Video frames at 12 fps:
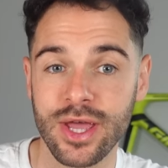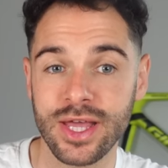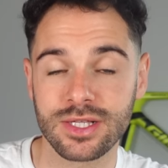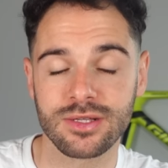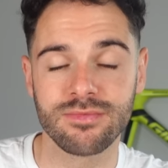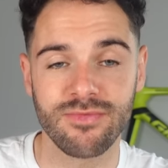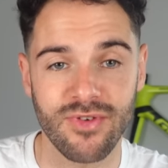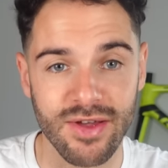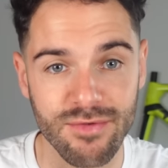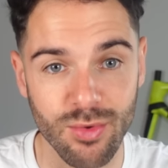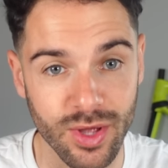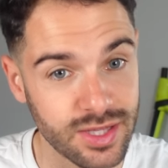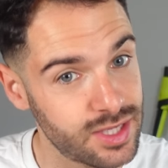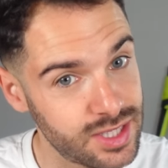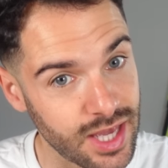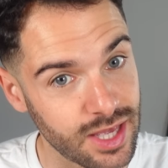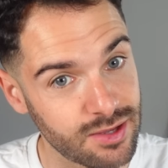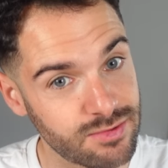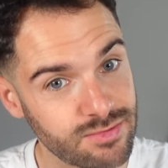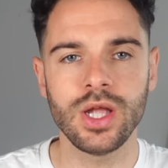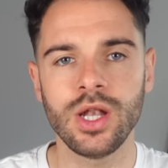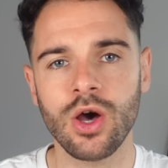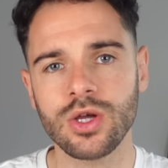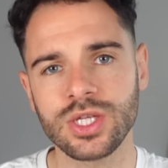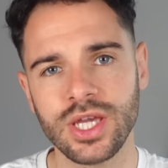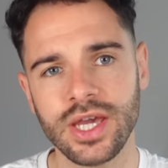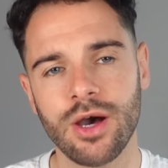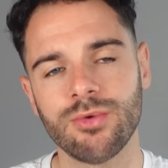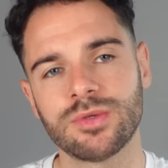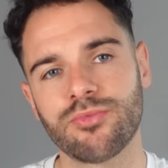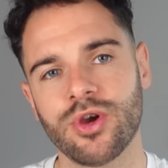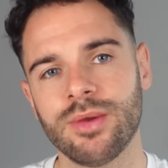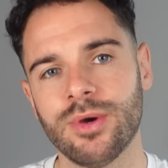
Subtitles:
it is for everyone to see. Last year, I was pretty